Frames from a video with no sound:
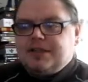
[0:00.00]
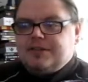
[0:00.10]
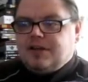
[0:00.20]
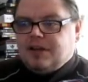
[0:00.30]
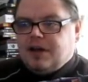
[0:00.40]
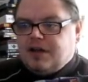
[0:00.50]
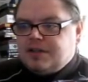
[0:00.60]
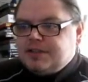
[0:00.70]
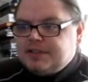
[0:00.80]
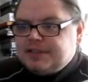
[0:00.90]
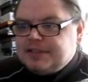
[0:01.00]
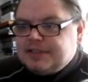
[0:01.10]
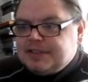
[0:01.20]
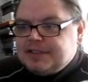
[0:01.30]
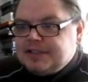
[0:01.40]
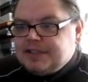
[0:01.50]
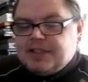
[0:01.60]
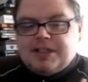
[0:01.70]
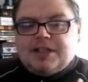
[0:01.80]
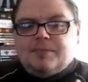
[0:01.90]
Not a lot.
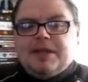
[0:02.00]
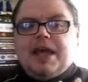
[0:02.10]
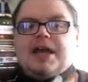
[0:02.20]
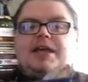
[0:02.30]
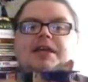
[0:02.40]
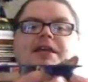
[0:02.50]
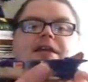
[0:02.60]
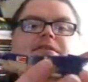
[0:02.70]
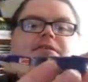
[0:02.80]
But yeah, he is